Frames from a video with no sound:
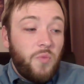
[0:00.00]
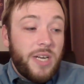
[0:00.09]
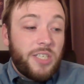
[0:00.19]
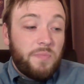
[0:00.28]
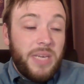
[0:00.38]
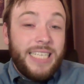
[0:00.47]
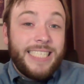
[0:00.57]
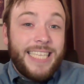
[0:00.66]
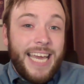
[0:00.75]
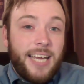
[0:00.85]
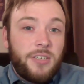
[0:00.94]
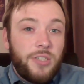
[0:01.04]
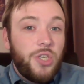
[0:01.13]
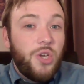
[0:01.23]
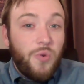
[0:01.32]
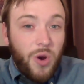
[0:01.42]
which means that
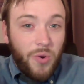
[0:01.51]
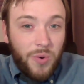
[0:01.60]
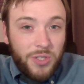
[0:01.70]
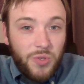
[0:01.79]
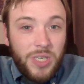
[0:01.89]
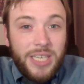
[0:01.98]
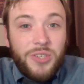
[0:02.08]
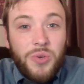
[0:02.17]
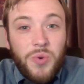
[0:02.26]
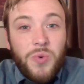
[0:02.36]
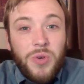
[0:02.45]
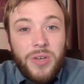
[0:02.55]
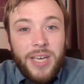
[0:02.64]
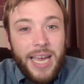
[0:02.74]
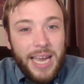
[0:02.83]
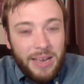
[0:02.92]
you are going to need to
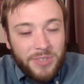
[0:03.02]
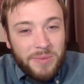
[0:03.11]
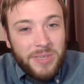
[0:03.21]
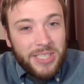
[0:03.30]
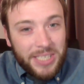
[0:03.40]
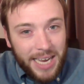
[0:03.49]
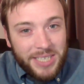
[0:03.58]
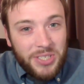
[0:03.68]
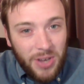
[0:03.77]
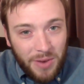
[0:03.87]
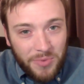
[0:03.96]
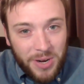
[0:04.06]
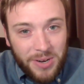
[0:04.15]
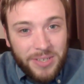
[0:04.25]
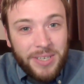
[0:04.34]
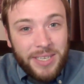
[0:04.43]
have some design
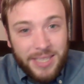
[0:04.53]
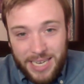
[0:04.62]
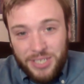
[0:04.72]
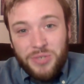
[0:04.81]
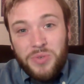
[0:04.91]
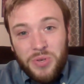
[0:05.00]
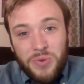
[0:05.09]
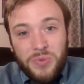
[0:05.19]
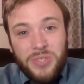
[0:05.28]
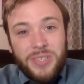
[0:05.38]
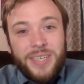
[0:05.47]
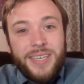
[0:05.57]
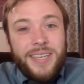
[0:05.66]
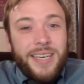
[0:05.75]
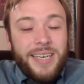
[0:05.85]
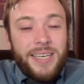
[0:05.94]
software that you use.
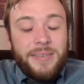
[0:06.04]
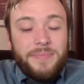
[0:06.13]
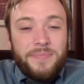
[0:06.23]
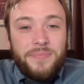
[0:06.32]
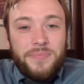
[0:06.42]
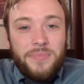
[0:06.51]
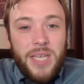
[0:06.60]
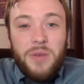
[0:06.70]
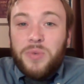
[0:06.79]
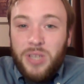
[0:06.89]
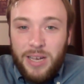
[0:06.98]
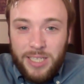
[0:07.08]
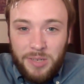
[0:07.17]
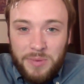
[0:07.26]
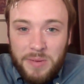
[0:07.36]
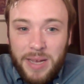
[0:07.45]
And we'll talk a
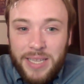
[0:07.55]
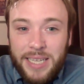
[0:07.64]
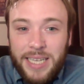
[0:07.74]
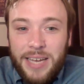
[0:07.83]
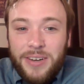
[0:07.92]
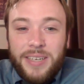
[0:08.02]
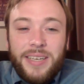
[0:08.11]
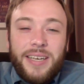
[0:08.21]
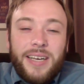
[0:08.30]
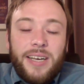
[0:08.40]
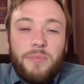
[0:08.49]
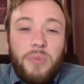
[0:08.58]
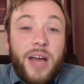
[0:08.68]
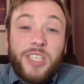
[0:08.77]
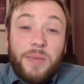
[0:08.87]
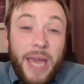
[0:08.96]
little bit about that later.
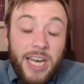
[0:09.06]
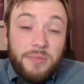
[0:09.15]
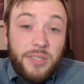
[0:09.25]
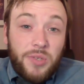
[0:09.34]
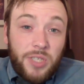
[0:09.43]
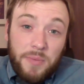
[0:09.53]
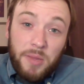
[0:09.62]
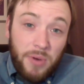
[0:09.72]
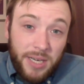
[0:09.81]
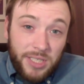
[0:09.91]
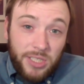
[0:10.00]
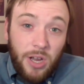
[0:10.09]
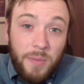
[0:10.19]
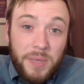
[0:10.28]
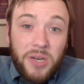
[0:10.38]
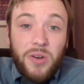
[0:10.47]
Project management, so some of the projects
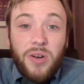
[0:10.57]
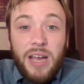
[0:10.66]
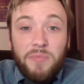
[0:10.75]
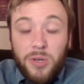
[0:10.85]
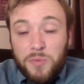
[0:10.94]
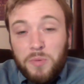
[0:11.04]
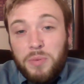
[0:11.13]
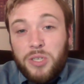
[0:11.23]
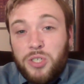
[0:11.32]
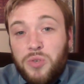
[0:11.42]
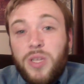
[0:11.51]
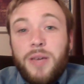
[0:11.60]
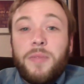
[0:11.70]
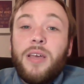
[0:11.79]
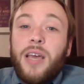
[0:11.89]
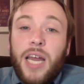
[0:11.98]
are bigger or have multiple parts to
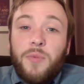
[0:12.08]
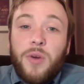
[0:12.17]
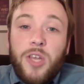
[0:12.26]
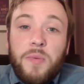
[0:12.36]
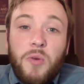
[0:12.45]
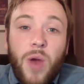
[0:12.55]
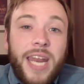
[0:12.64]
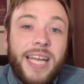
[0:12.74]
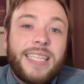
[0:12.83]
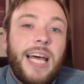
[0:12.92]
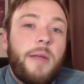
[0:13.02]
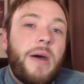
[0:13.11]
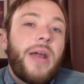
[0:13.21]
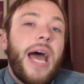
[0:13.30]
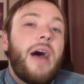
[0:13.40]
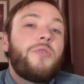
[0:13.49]
them, and I want you to be writing a lot
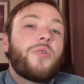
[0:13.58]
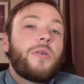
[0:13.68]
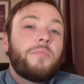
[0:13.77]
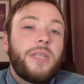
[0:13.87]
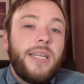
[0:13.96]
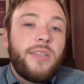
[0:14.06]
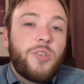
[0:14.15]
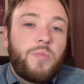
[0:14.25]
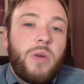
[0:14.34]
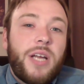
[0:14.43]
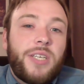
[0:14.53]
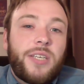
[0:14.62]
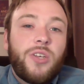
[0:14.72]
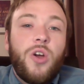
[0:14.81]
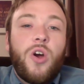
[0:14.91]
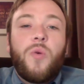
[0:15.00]
about how you're completing those
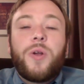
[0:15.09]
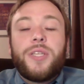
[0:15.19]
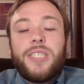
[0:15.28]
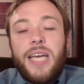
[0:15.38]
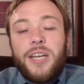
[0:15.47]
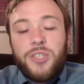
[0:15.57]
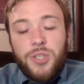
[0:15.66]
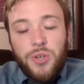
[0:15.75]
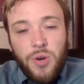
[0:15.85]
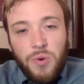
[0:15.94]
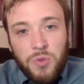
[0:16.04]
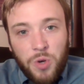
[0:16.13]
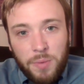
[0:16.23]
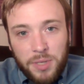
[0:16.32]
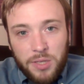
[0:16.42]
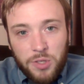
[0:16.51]
projects or what are the stages that you're going through to
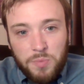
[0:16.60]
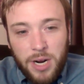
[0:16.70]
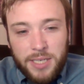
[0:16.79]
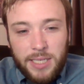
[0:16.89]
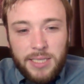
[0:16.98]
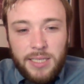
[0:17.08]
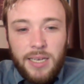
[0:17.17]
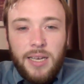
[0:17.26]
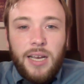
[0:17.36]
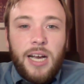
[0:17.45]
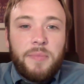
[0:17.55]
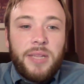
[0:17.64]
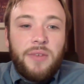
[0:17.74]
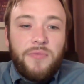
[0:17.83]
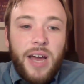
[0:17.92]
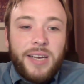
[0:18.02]
complete those projects. And
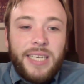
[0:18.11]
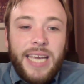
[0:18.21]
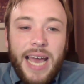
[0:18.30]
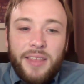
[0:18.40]
then finally,